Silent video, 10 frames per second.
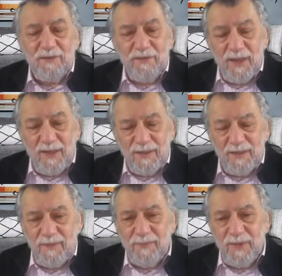
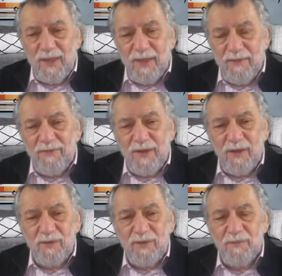Finally, he
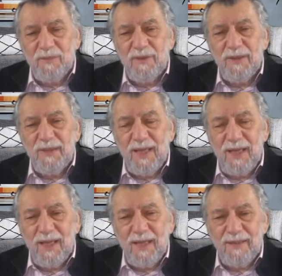found him,
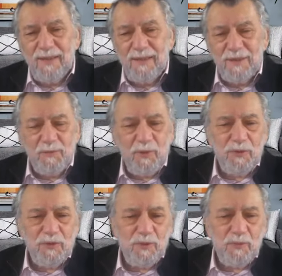and he
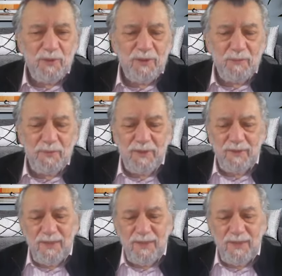spoke to him a little bit.